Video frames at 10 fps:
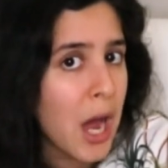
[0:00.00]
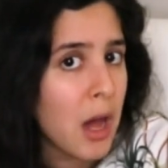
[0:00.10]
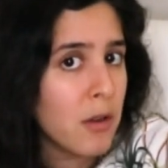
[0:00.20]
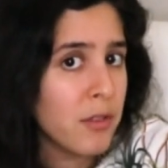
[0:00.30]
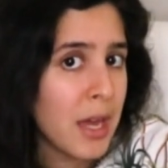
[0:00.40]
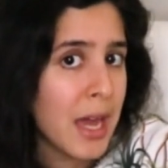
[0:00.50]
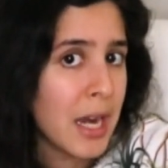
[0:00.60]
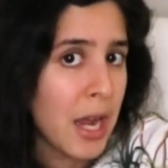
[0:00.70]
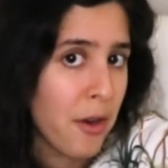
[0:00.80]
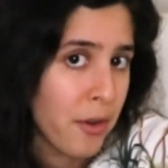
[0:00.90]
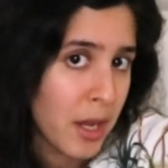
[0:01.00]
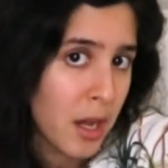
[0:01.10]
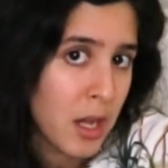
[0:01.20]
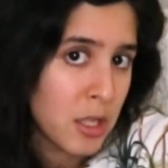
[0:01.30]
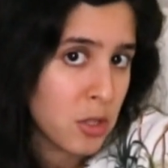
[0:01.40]
out of the head
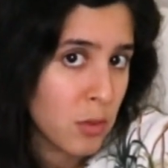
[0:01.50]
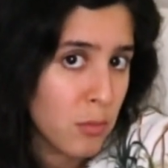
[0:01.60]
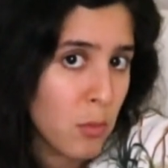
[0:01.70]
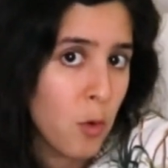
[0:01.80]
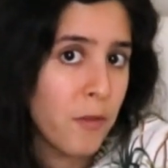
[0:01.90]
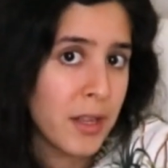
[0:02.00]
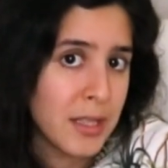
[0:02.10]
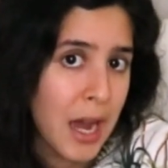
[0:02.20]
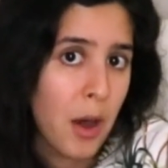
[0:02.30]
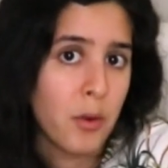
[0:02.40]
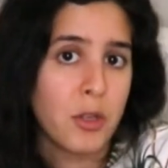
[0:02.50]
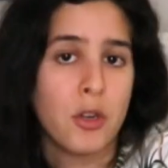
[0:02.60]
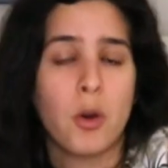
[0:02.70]
area, to move it down,